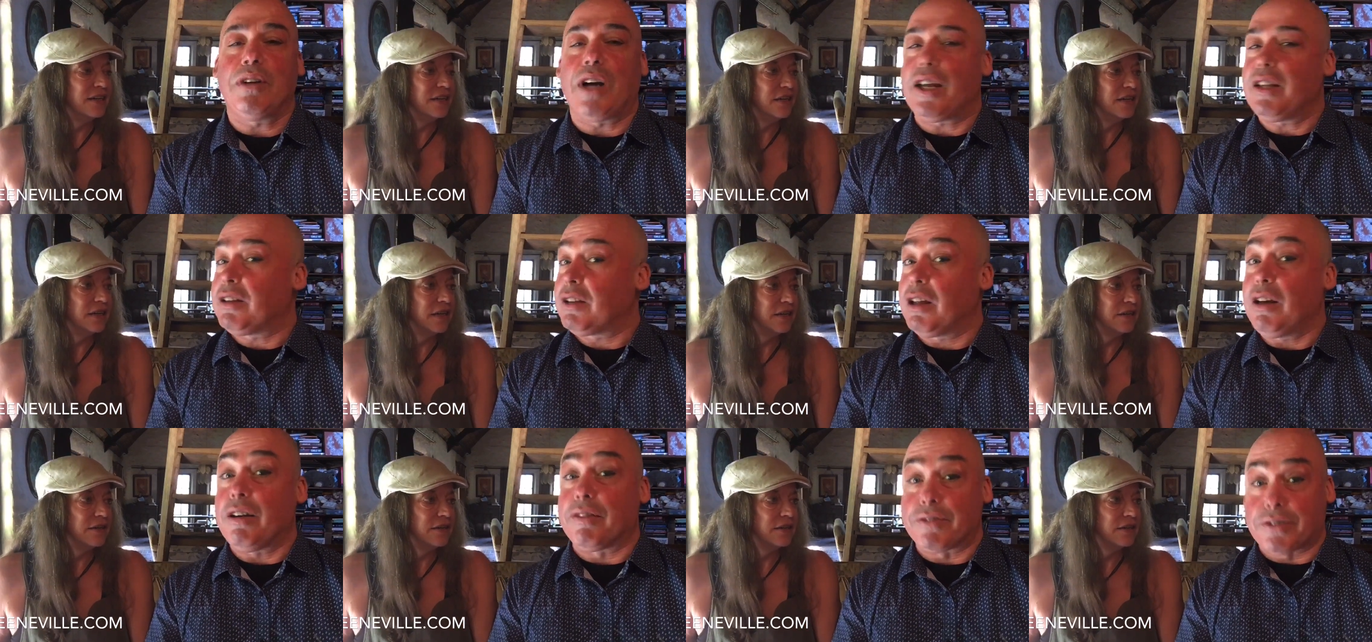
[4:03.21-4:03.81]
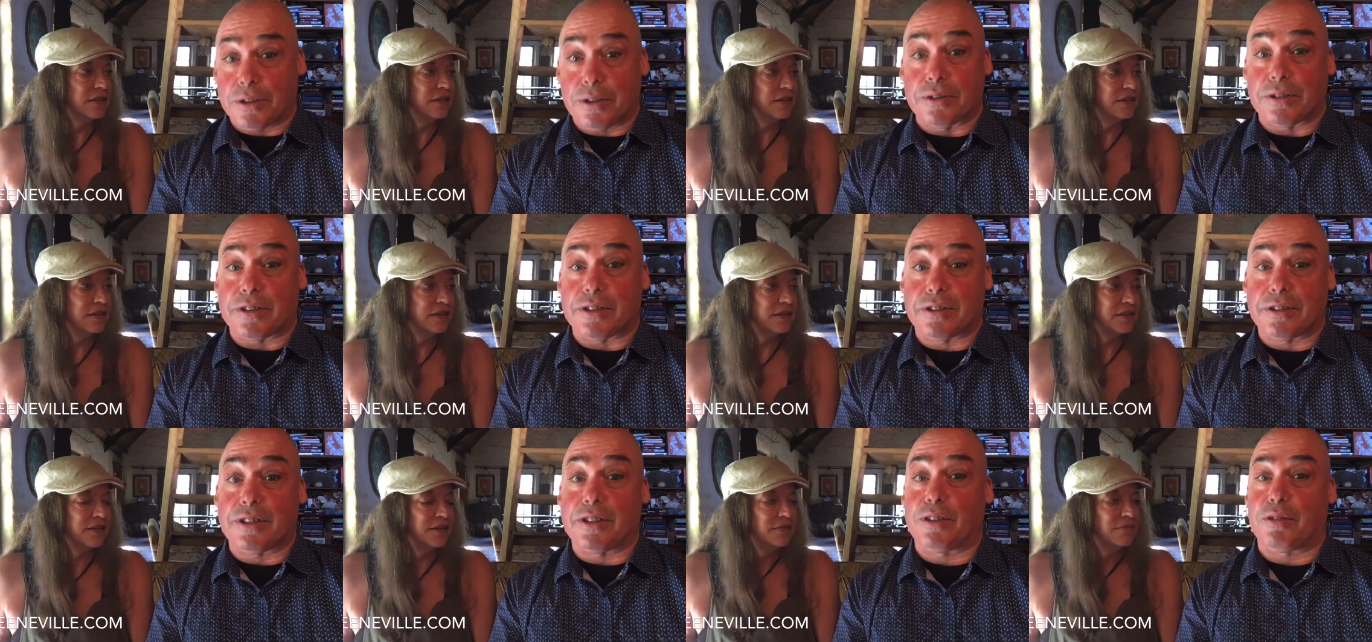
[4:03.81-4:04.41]
Speaker 1: I love seriously
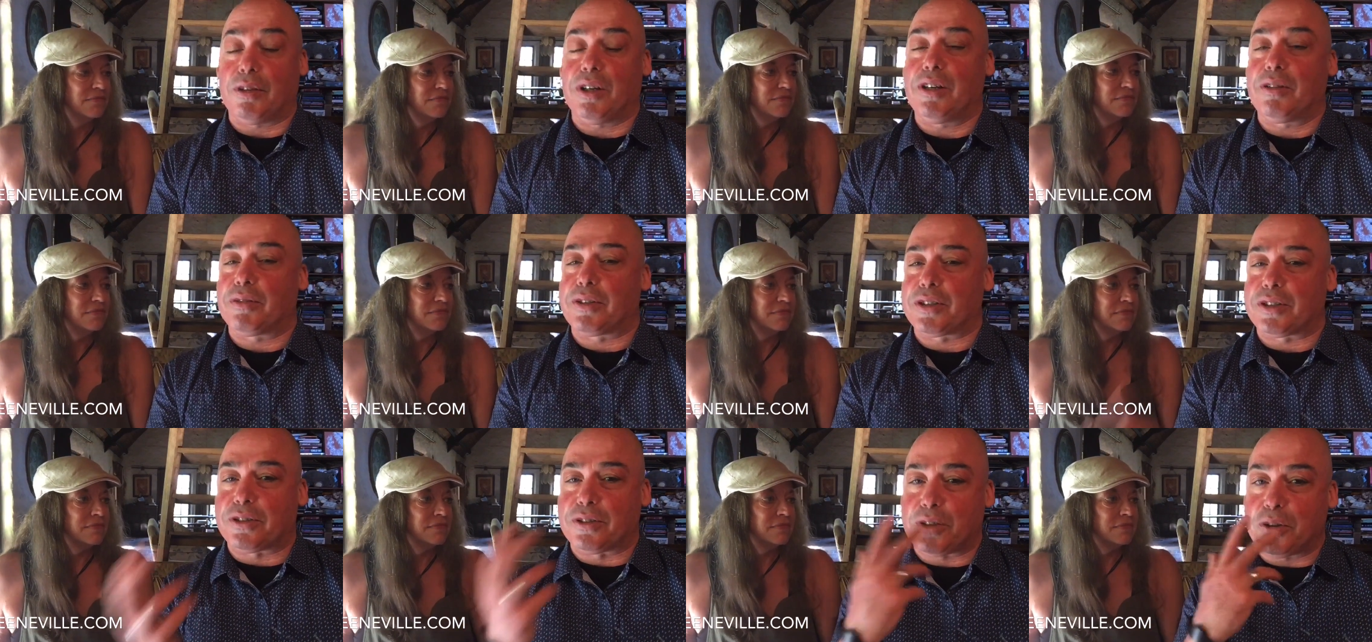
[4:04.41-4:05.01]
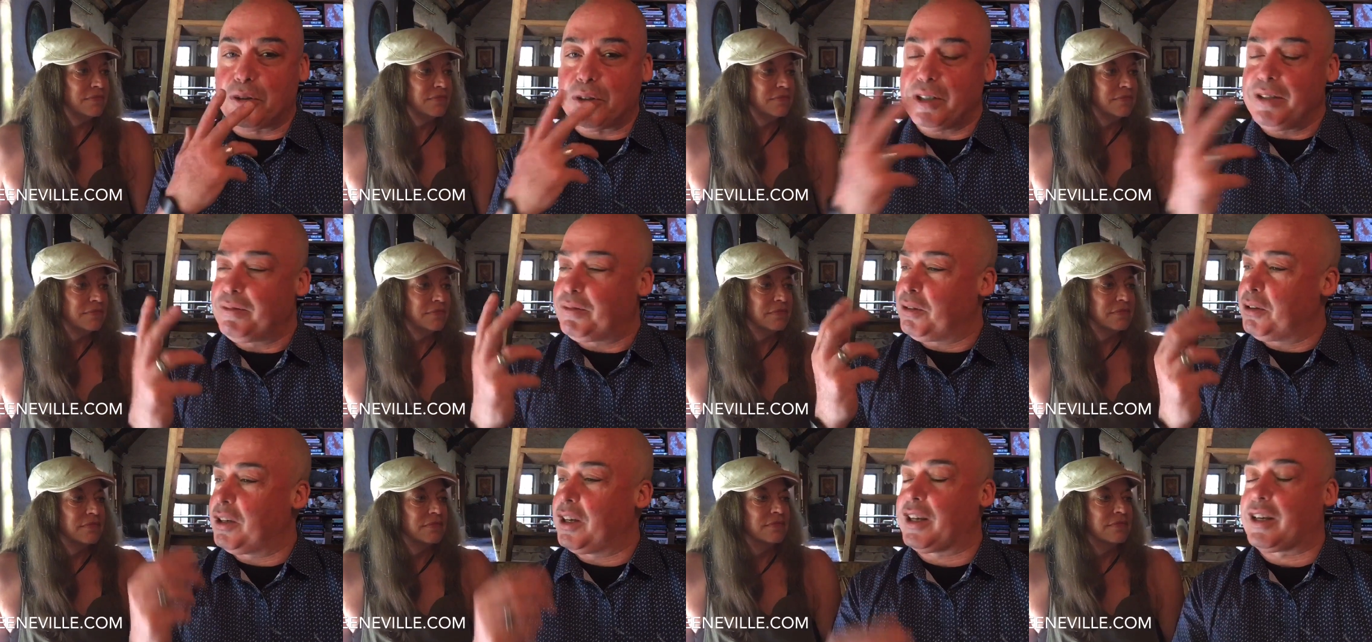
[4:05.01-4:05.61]
sitting around with a stogie
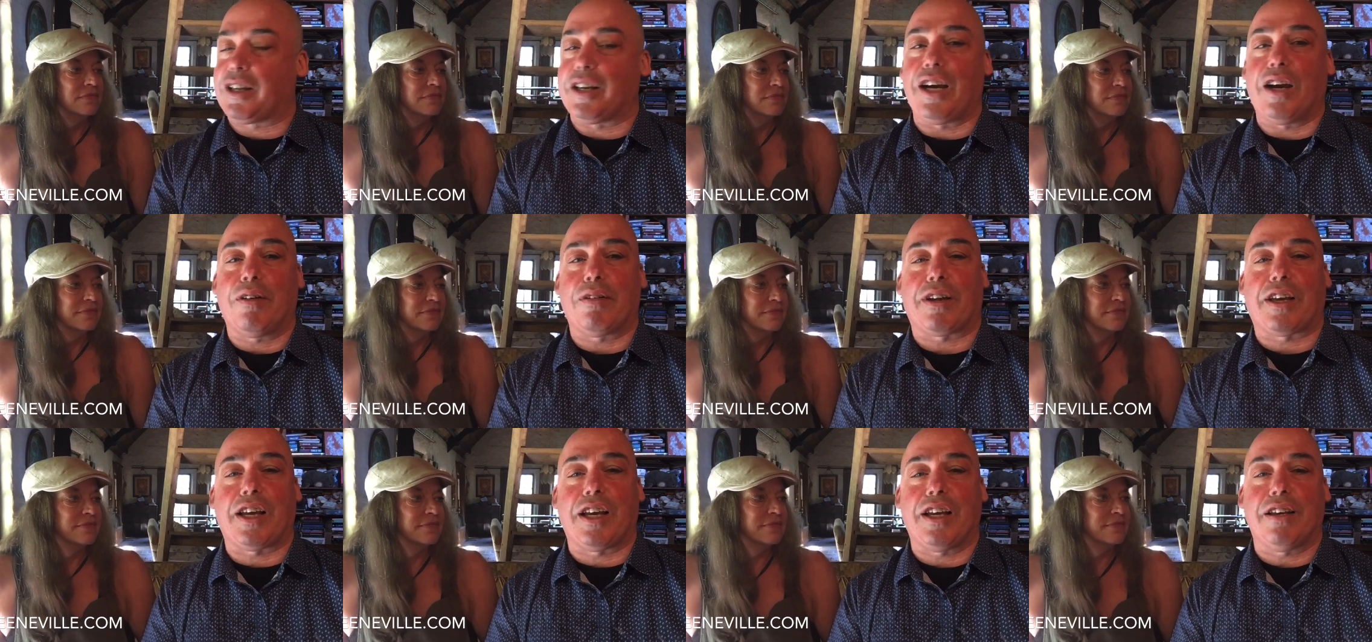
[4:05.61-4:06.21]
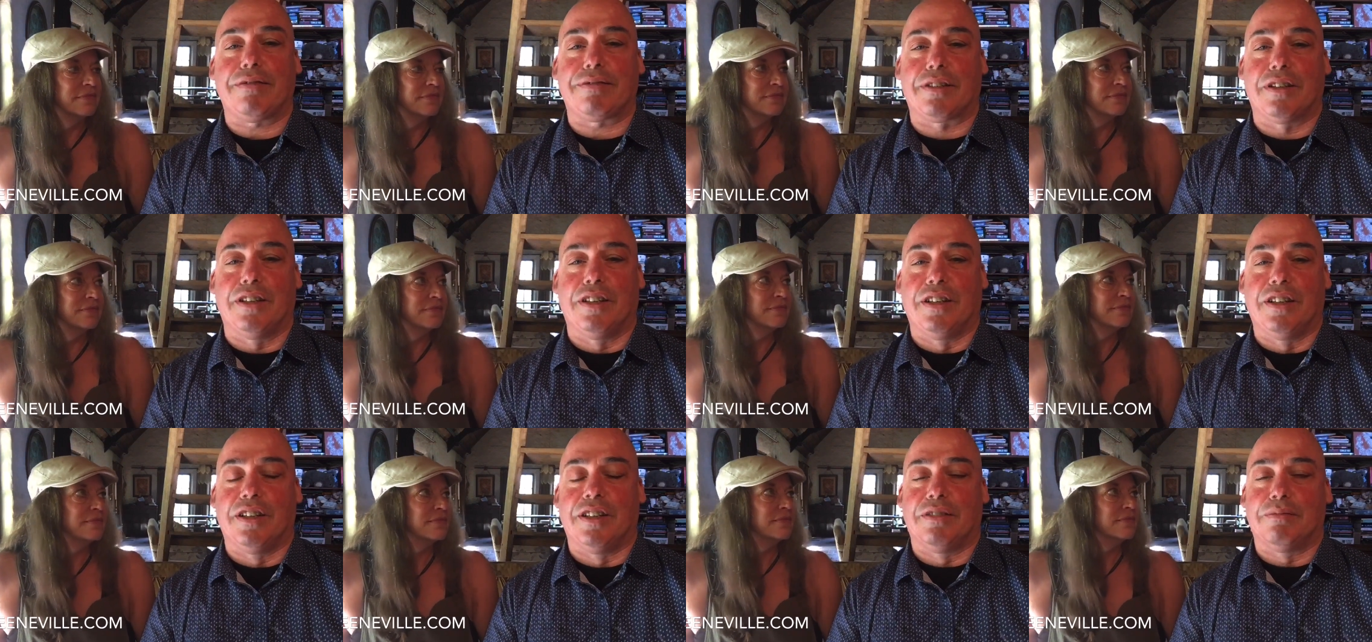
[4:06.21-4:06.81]
for like an hour and a half
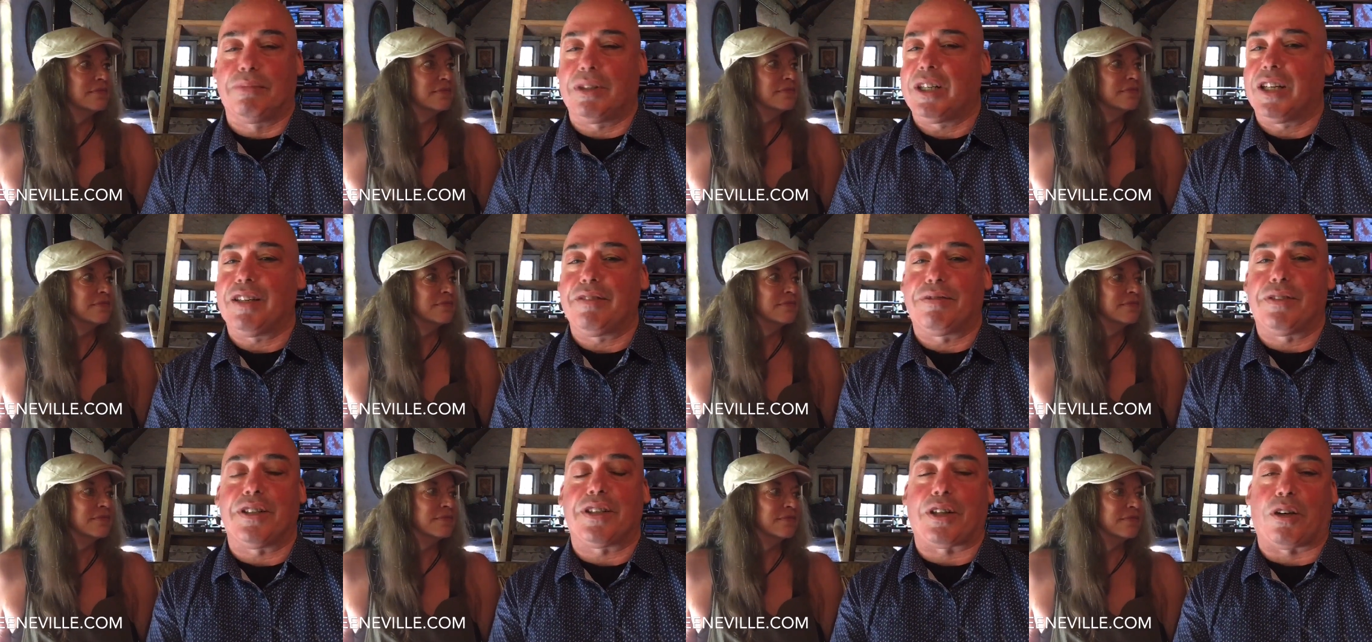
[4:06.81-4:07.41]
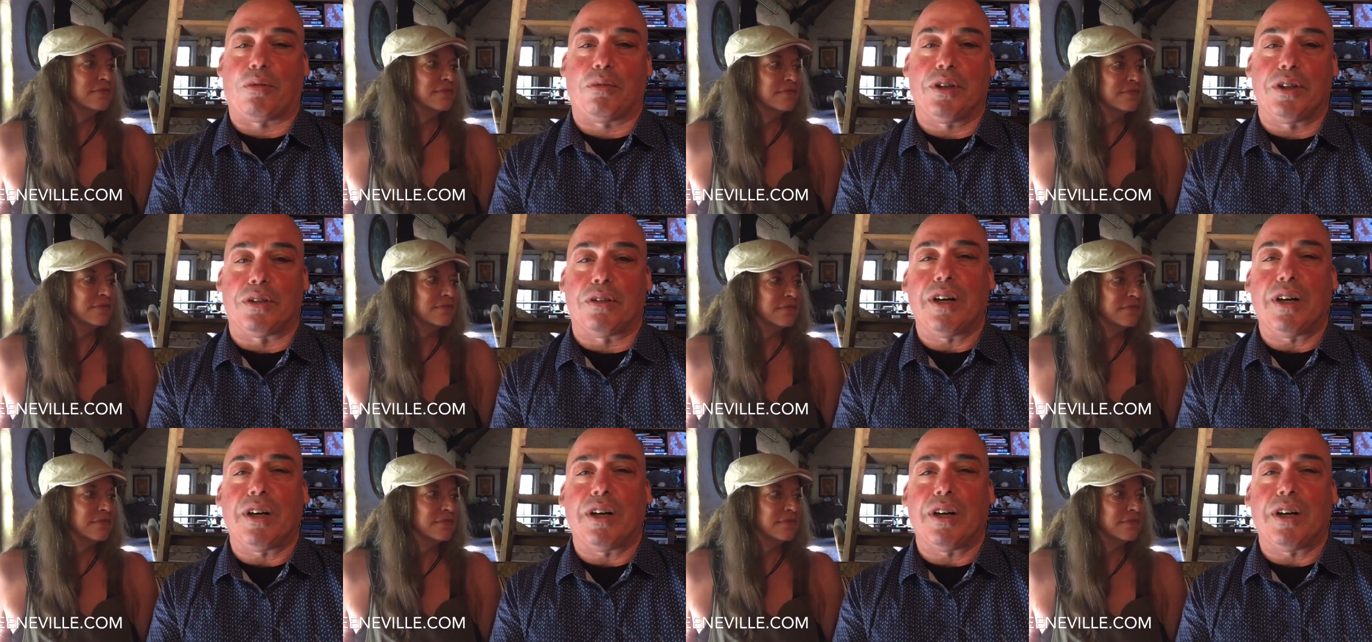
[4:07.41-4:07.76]
but it ain't feeling it real.